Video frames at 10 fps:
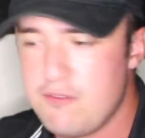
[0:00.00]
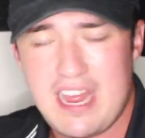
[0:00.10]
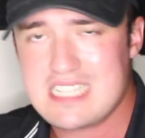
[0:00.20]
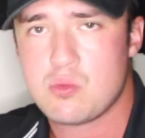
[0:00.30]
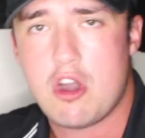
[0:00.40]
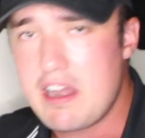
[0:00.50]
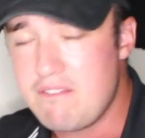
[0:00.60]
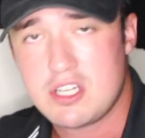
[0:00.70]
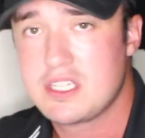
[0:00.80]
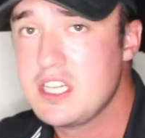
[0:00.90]
The fans
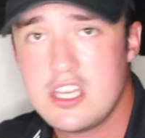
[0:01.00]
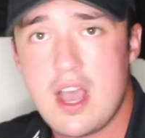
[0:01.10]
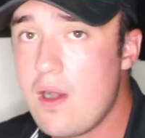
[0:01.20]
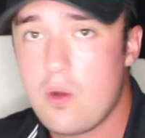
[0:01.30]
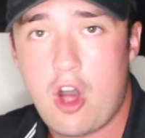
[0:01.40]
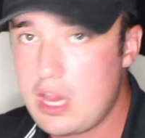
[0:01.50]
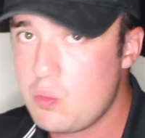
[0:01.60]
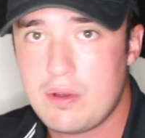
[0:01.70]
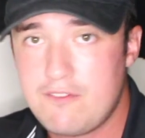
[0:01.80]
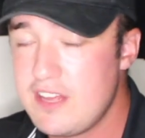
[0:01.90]
wanna know
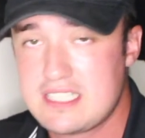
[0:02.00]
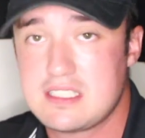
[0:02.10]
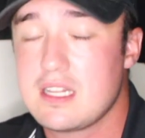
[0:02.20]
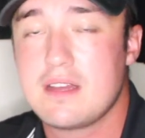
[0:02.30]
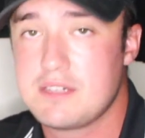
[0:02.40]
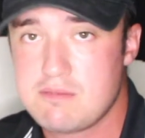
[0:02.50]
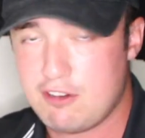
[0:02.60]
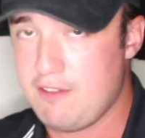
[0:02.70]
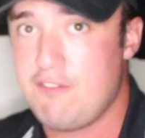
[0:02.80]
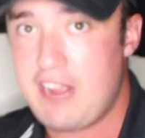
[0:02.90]
Hollywood Fix delivers
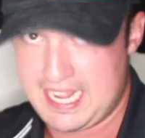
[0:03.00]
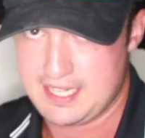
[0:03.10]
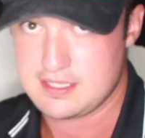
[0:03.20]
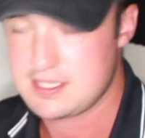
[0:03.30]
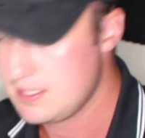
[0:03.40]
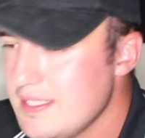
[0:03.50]
for the fans.